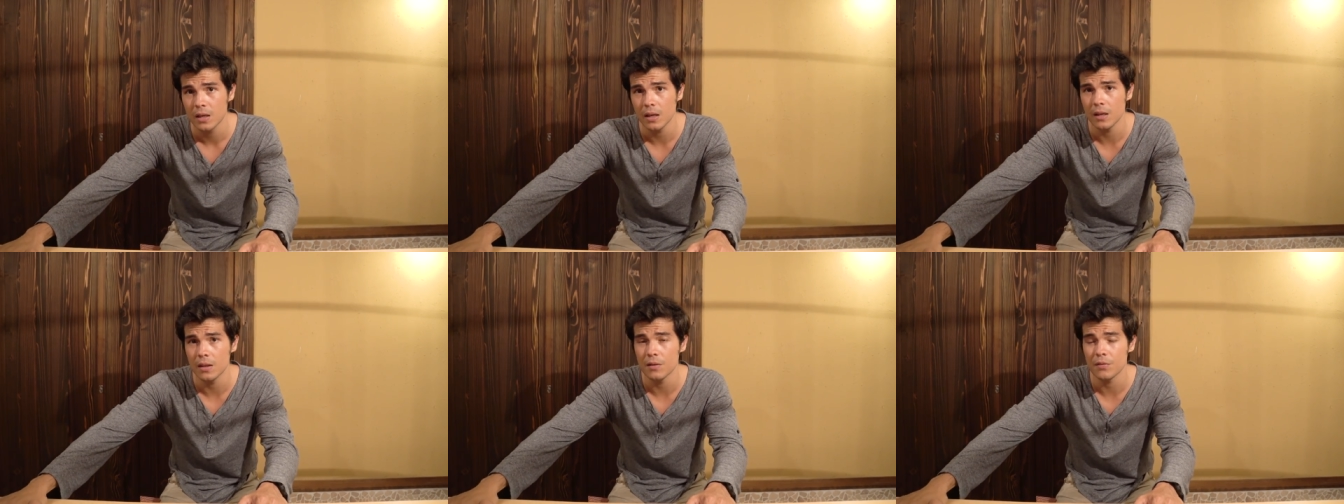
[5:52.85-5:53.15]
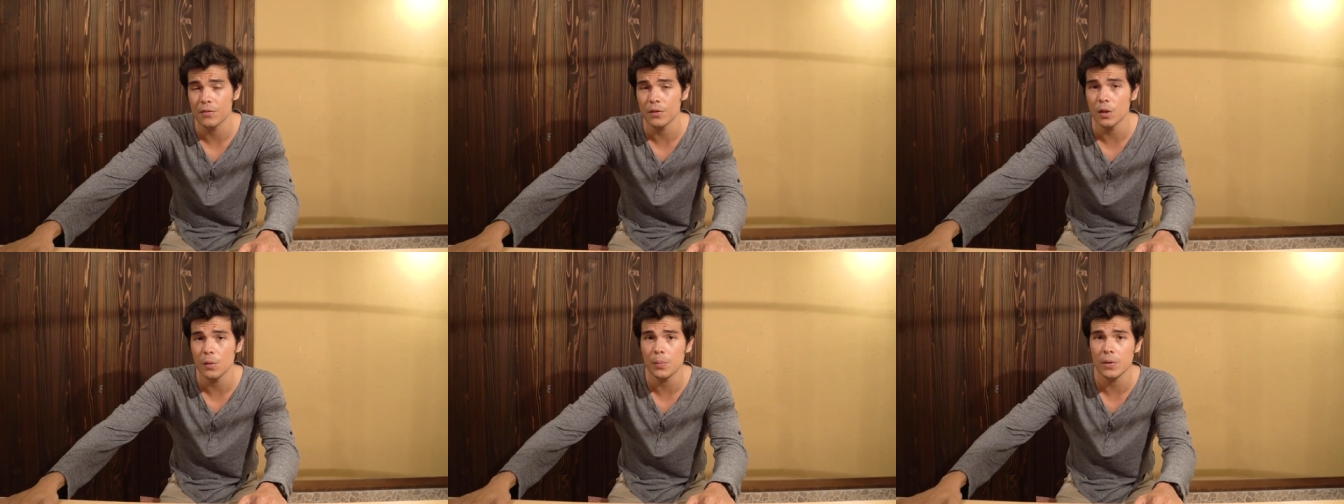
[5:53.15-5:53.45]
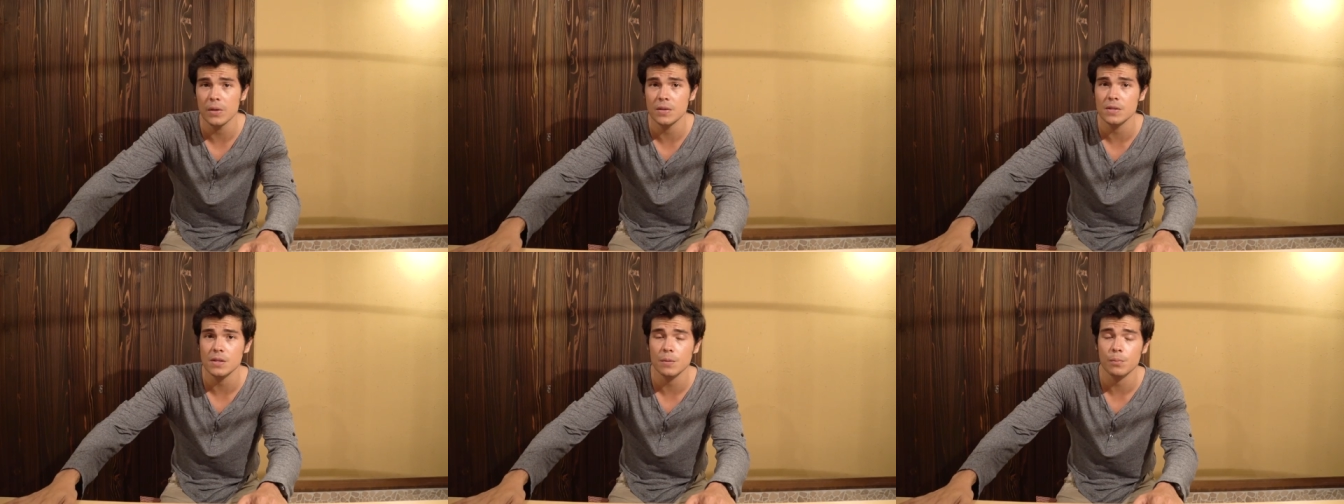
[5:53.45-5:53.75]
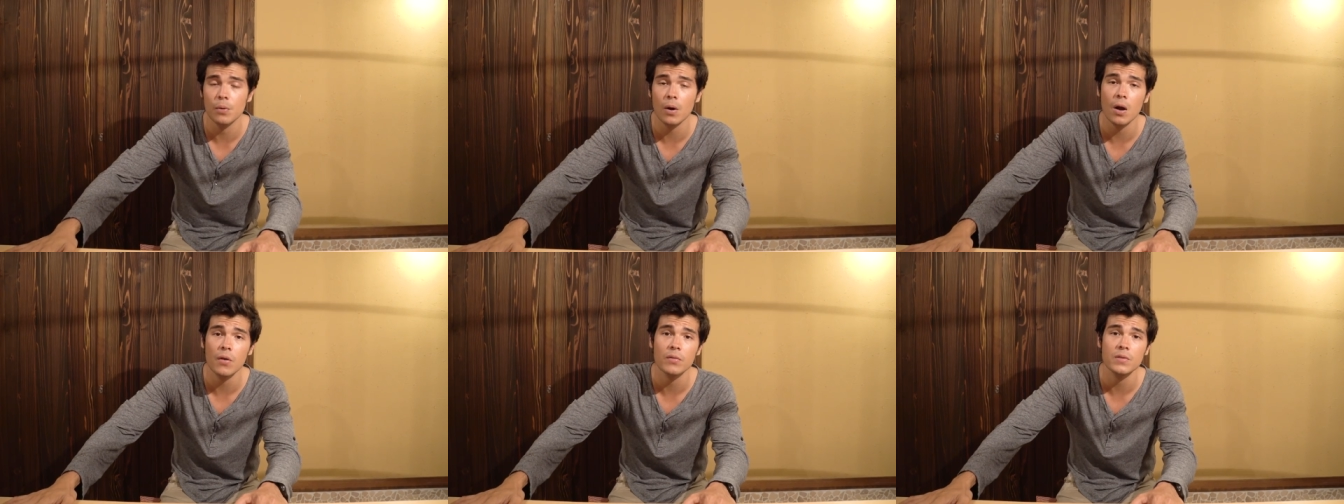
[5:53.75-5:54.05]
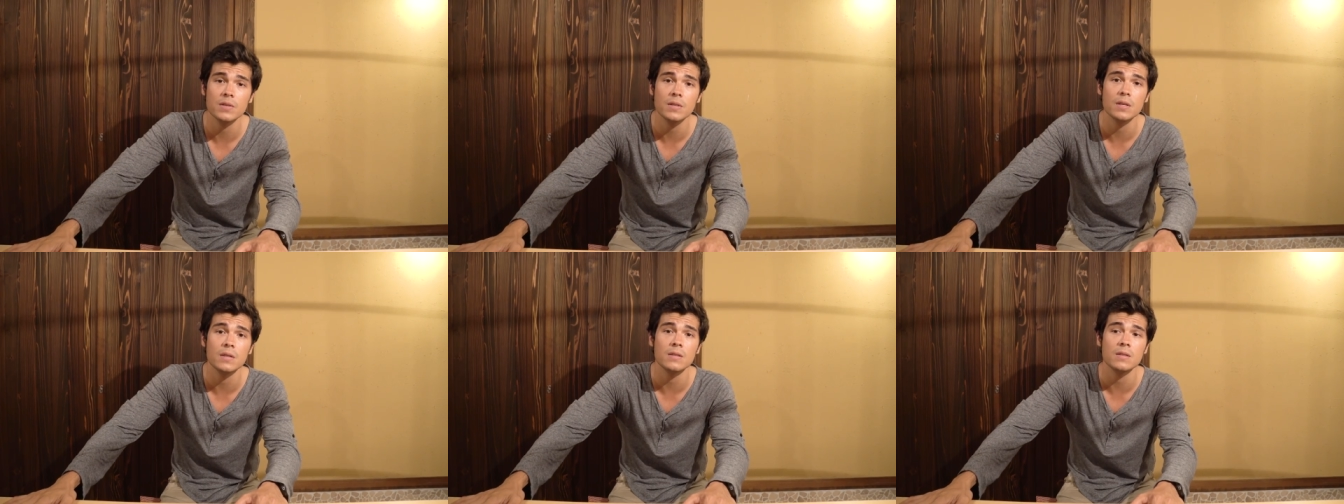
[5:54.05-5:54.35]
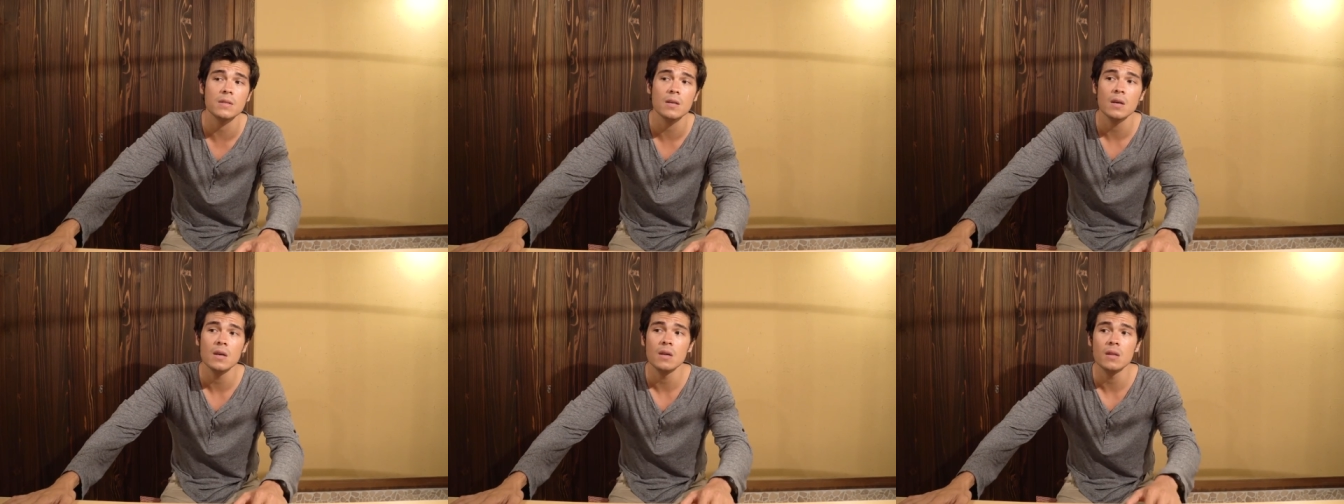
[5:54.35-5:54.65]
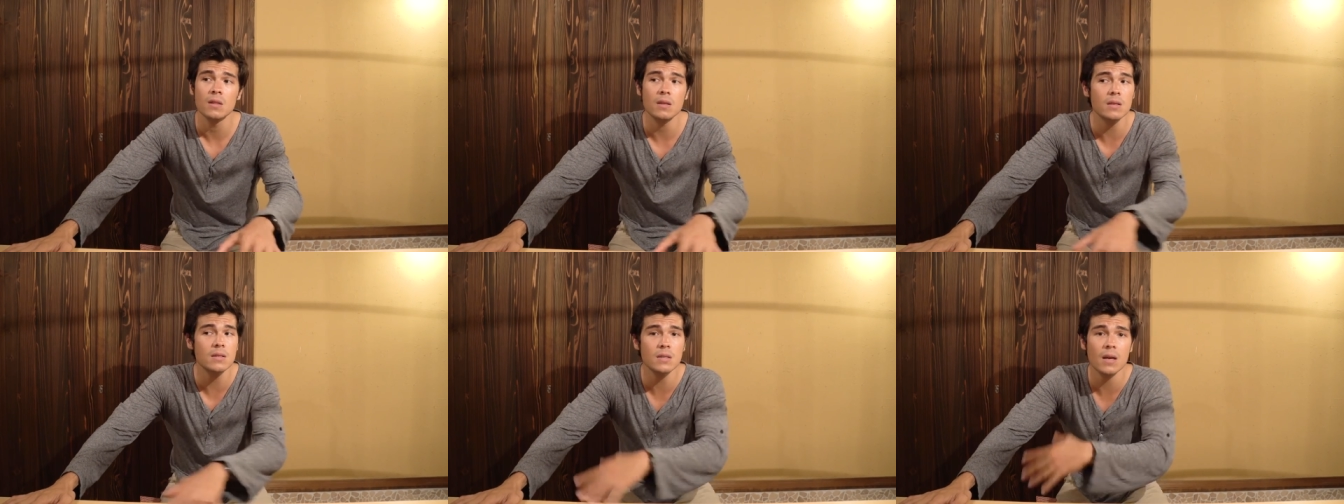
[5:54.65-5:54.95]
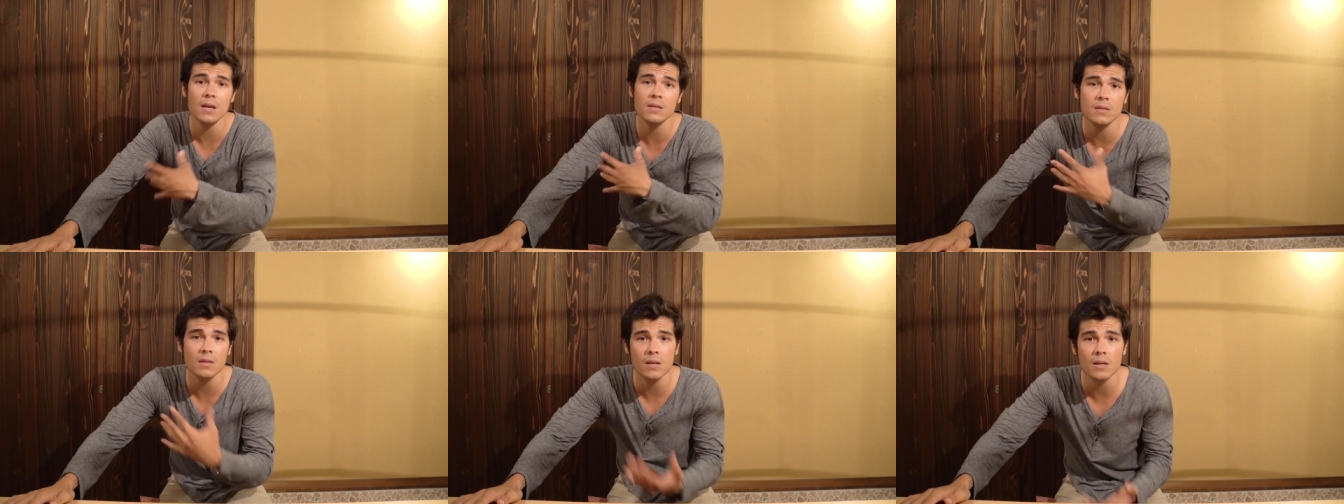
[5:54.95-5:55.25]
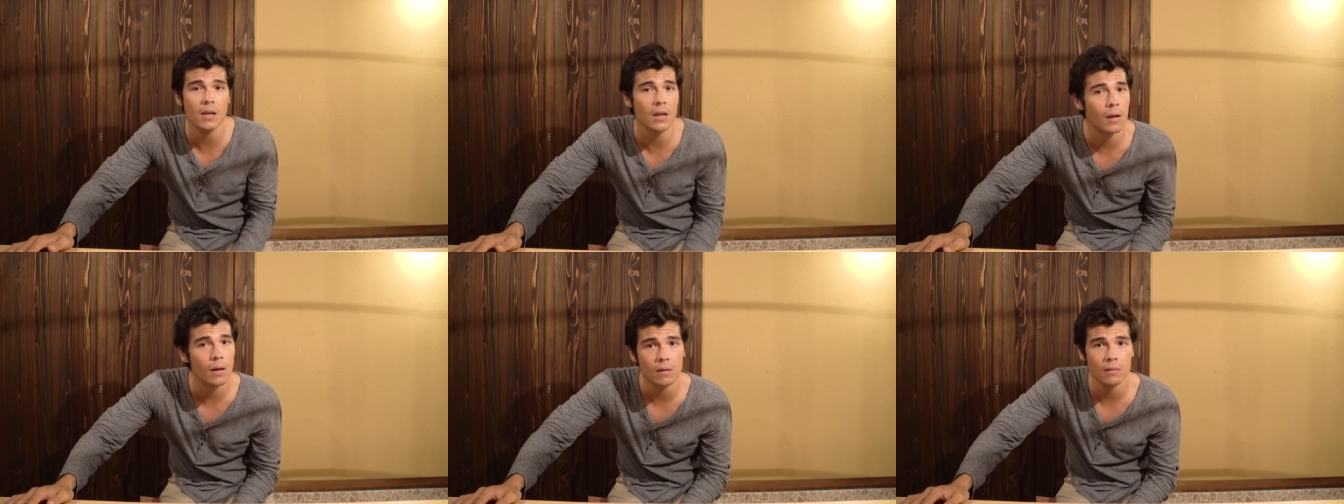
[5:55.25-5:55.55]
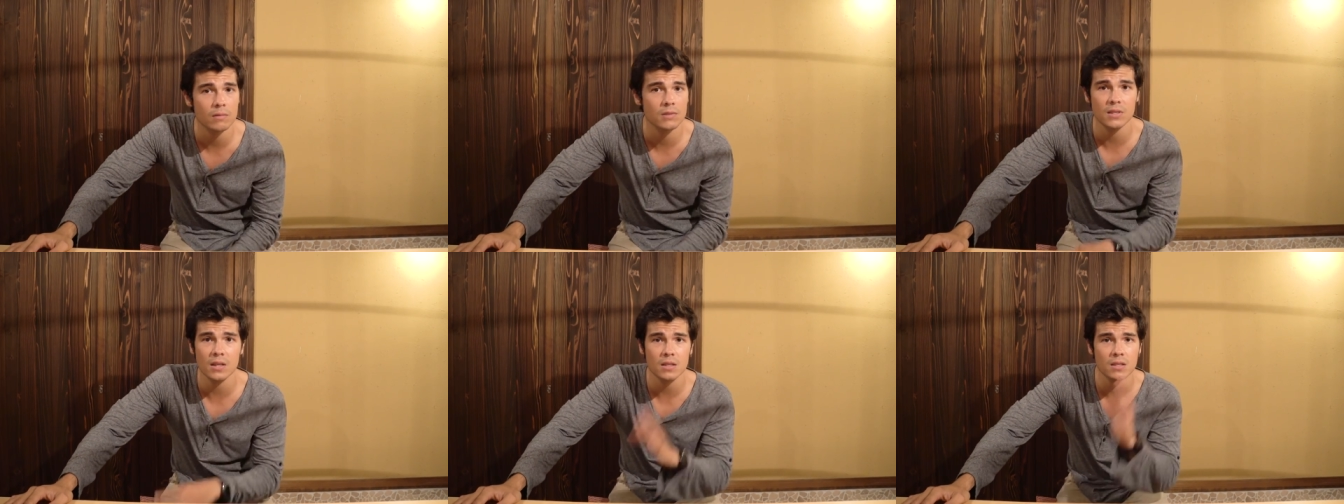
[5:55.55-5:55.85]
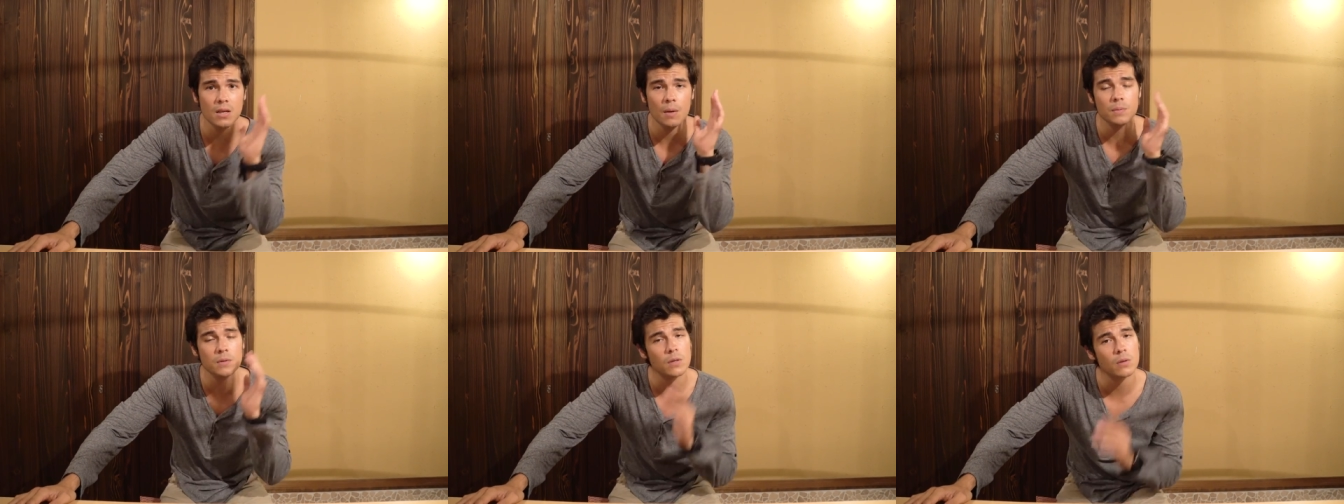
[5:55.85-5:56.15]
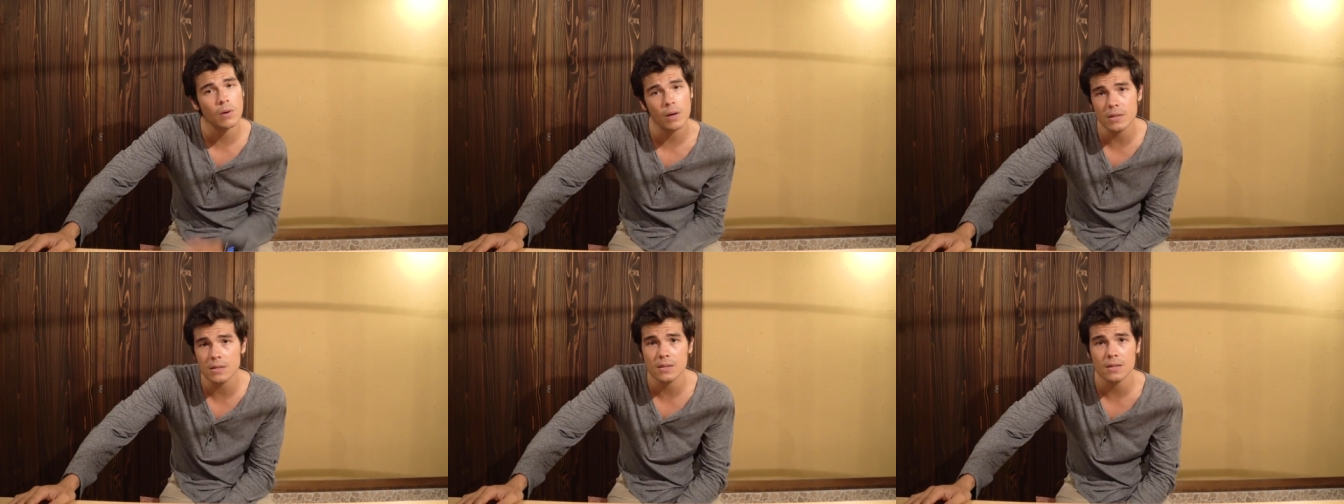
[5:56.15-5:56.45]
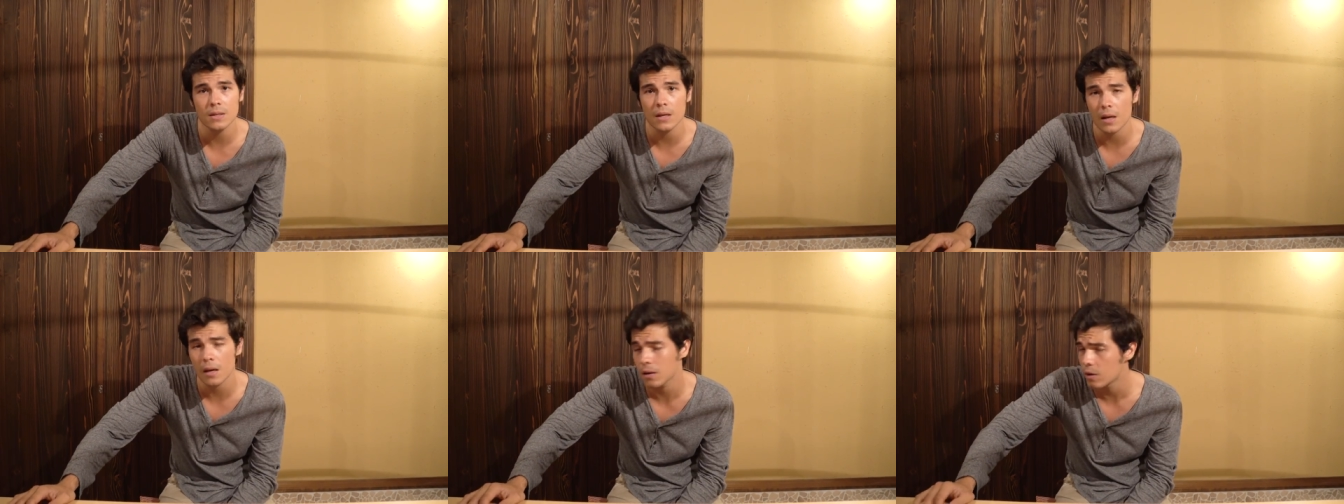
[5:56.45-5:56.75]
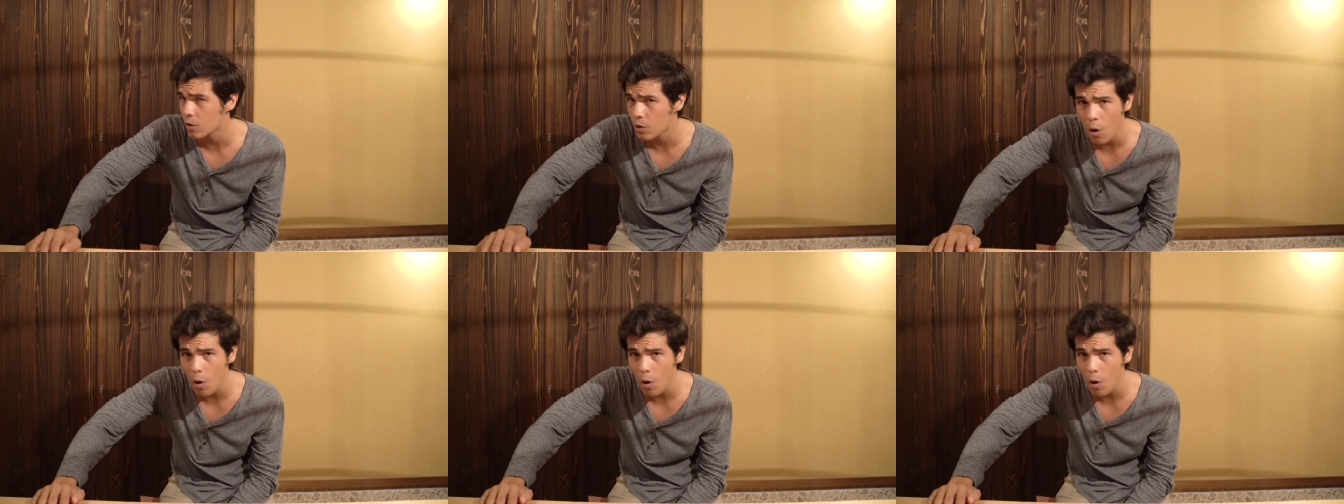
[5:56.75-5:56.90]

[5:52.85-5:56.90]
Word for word: in the Philippines in the provinces. These guys are eating six cups of rice a day.